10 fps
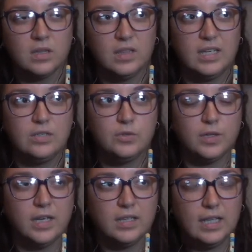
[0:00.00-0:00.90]

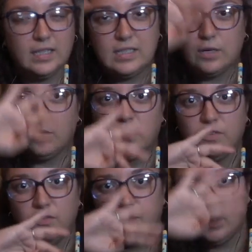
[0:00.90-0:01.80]
intricate like decorative
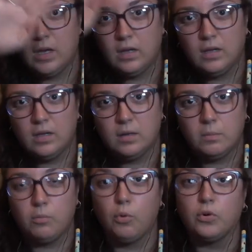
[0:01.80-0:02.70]

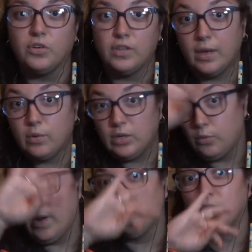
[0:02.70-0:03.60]
border that went
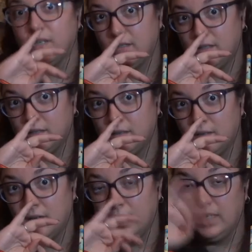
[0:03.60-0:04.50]
around it,
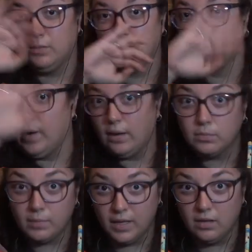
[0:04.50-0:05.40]
and it was
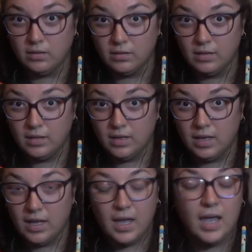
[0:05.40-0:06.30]
around Belle,
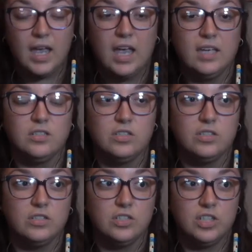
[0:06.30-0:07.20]
and
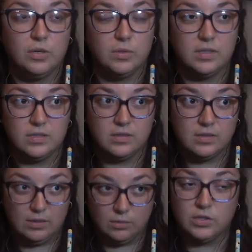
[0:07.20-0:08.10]
it was
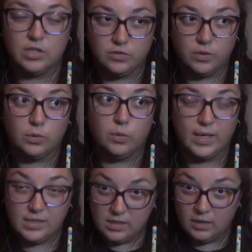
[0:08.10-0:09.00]
just from the
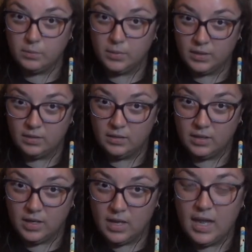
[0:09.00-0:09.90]
waist up,
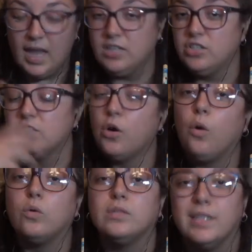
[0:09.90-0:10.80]
and she's
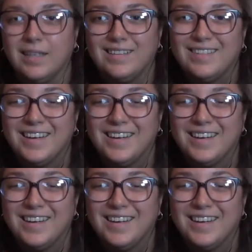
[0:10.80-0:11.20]
holding